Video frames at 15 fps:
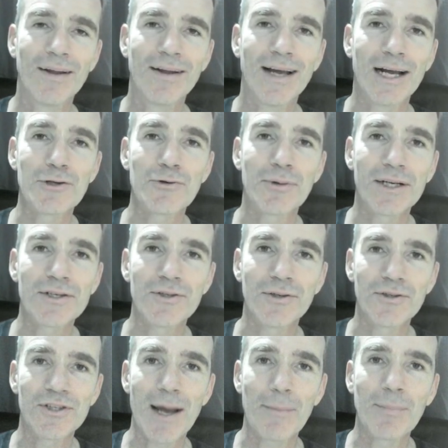a traditional
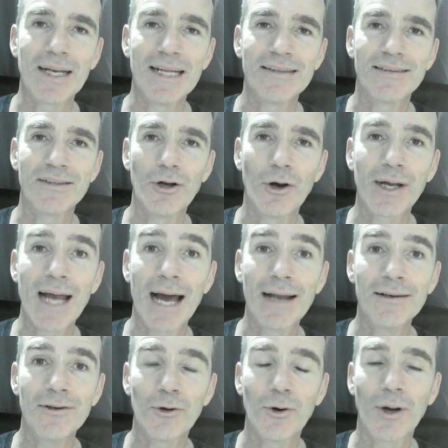Japanese ryokan,
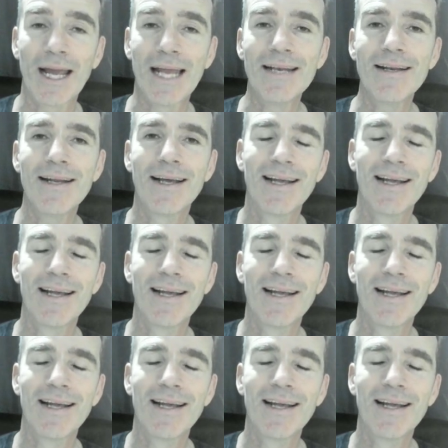or inn,